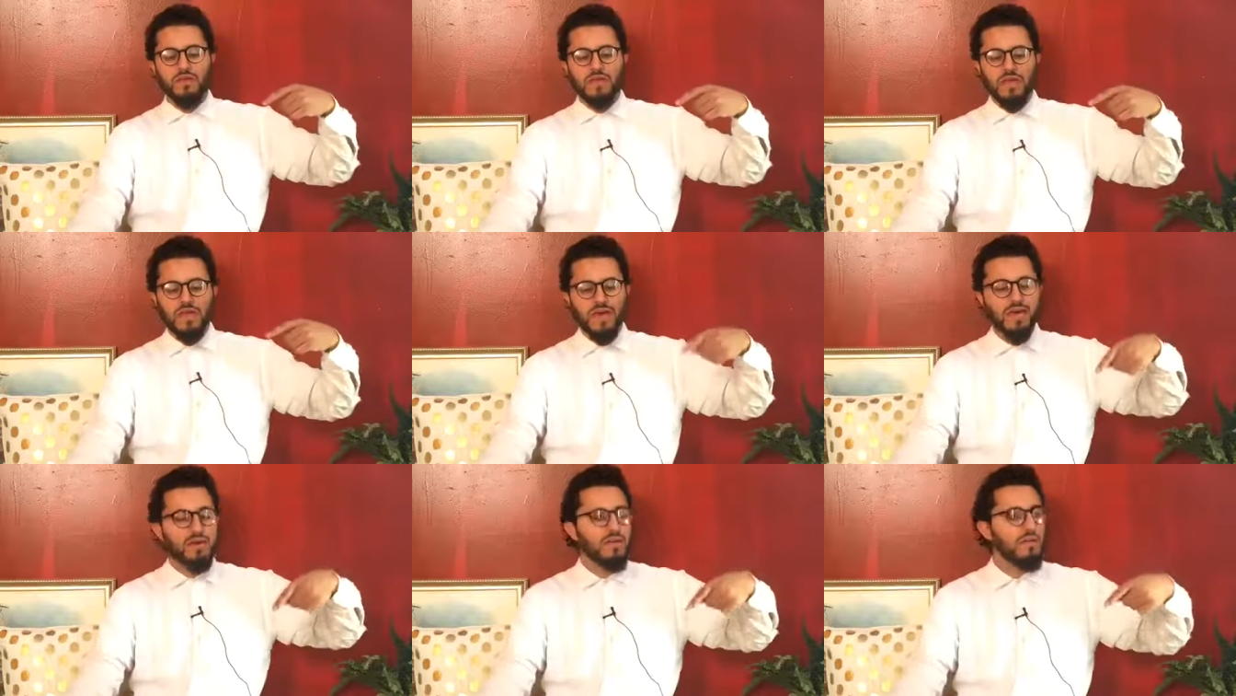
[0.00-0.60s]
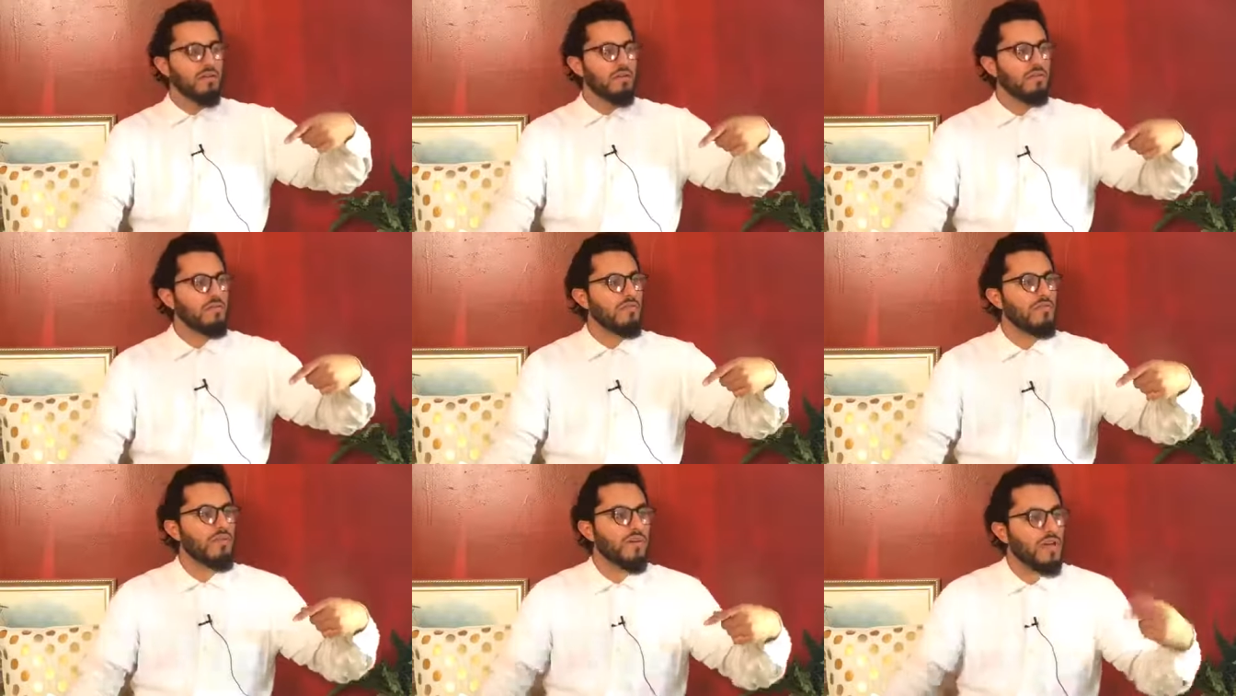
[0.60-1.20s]
had a
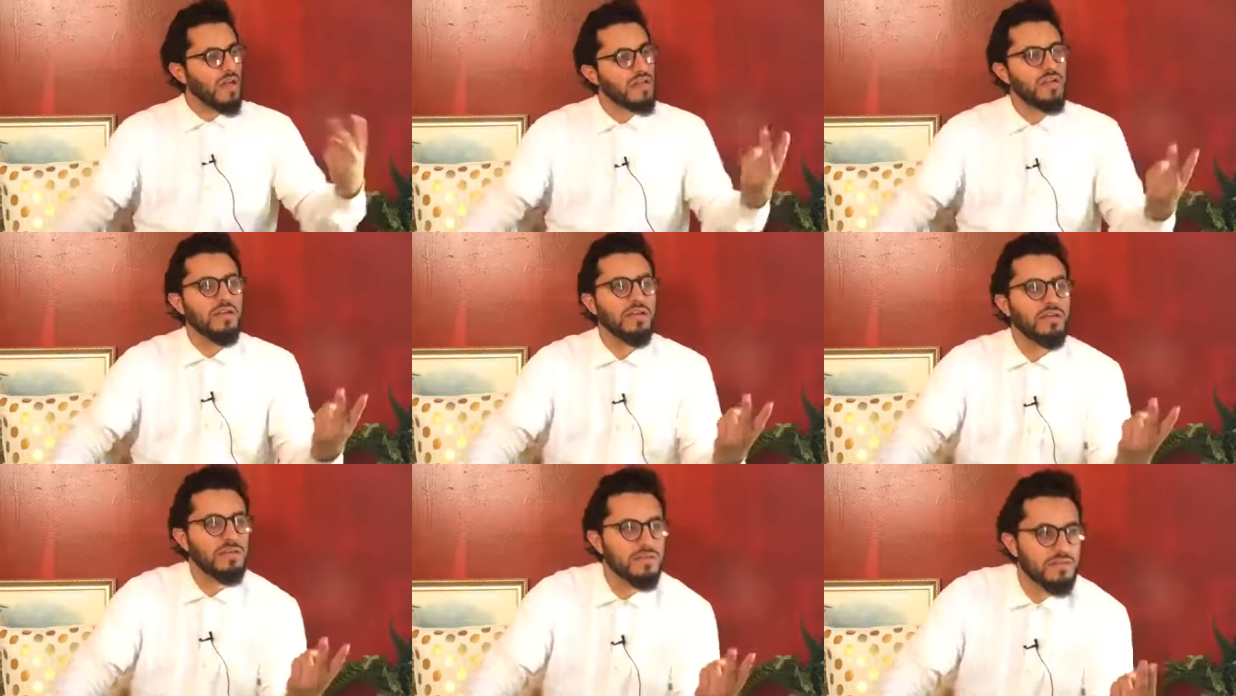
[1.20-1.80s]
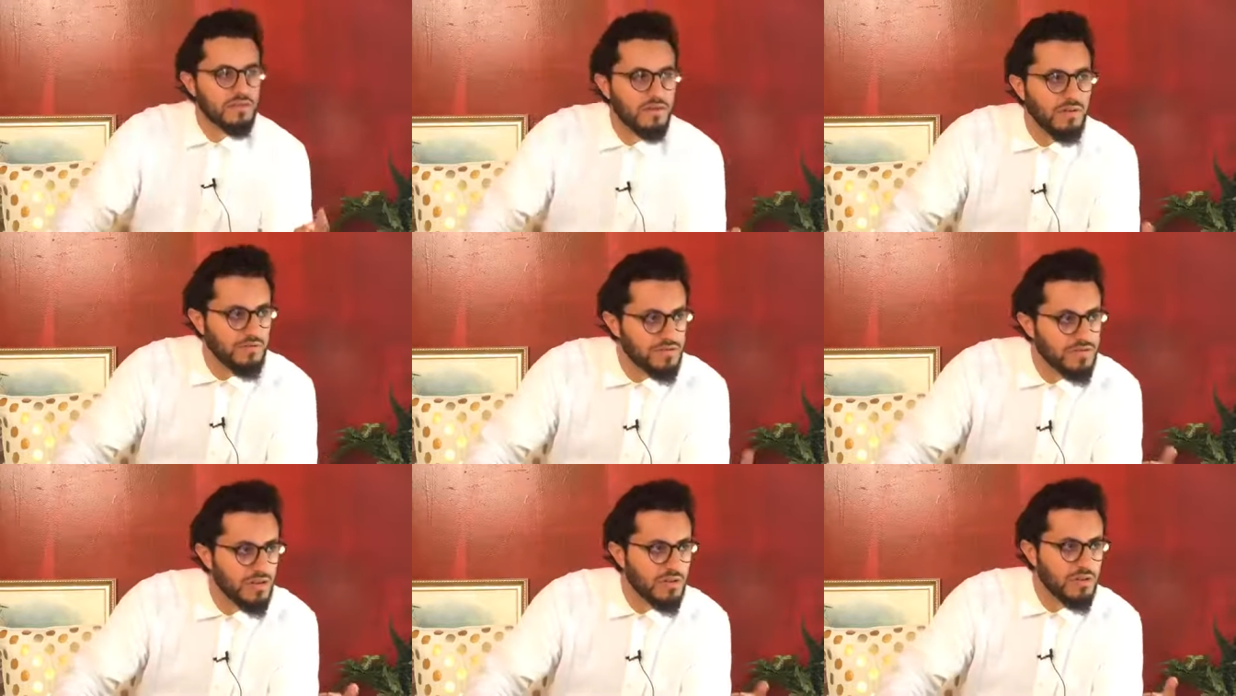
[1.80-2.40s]
colleague, another
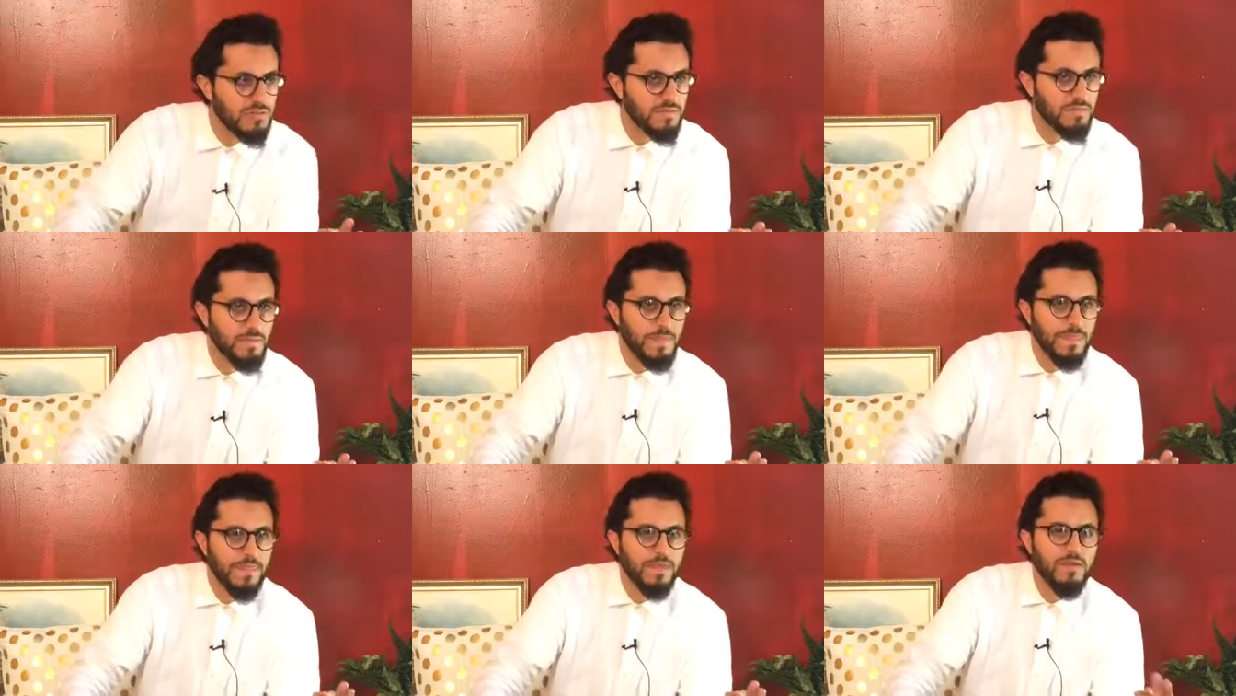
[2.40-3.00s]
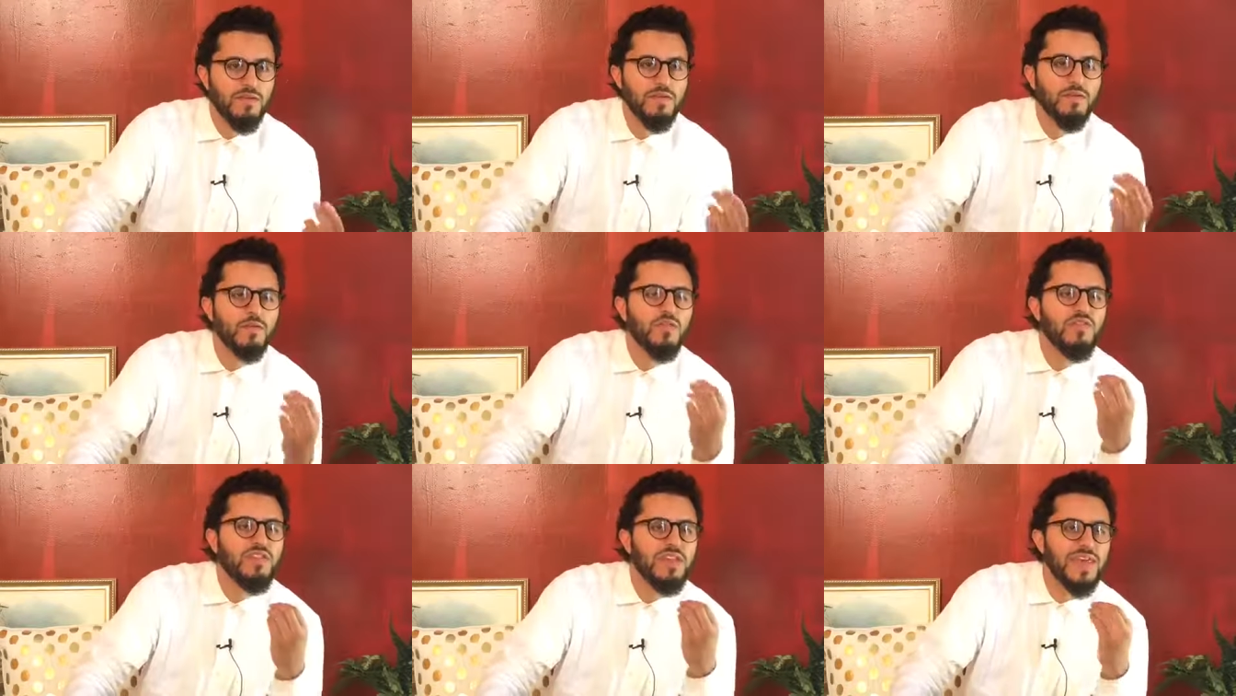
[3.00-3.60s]
sheikh, who
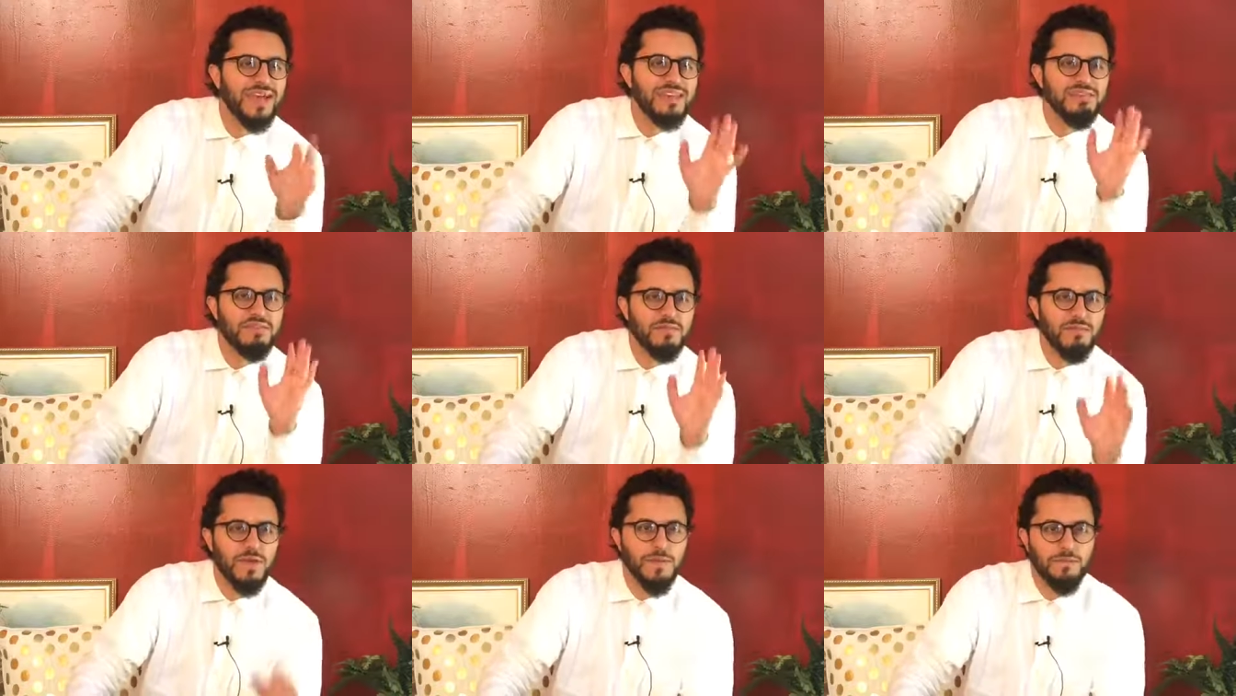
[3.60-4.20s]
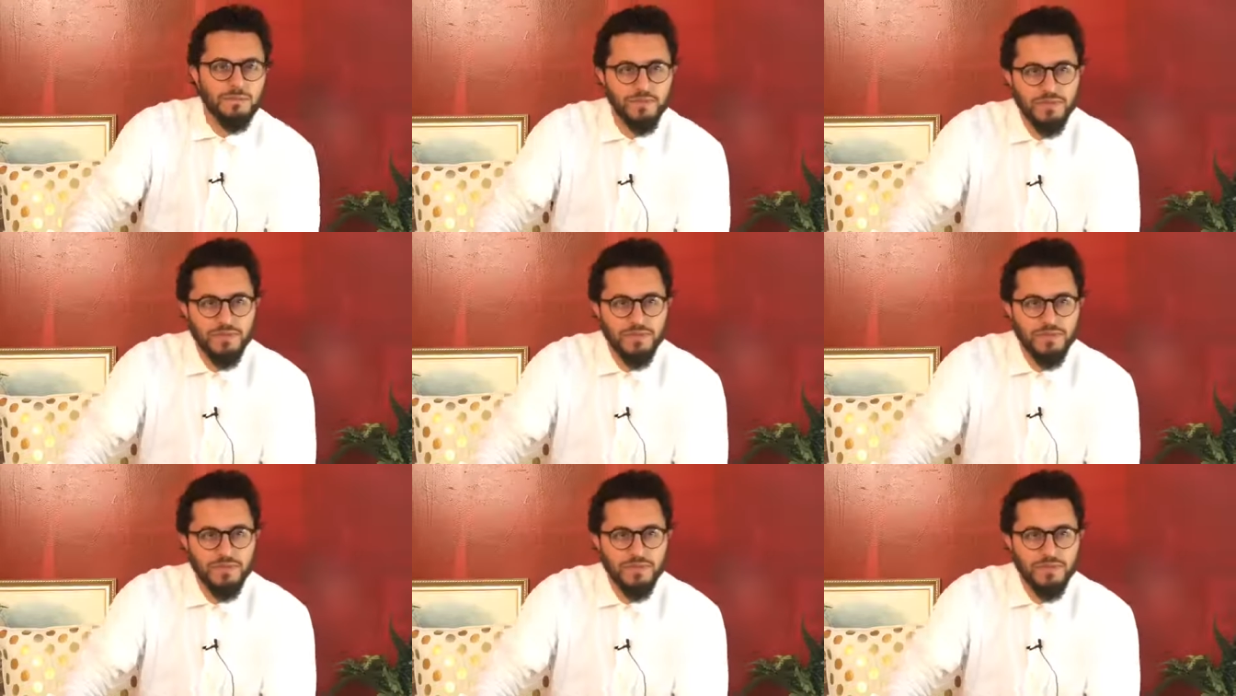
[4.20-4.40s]
was an excellent man.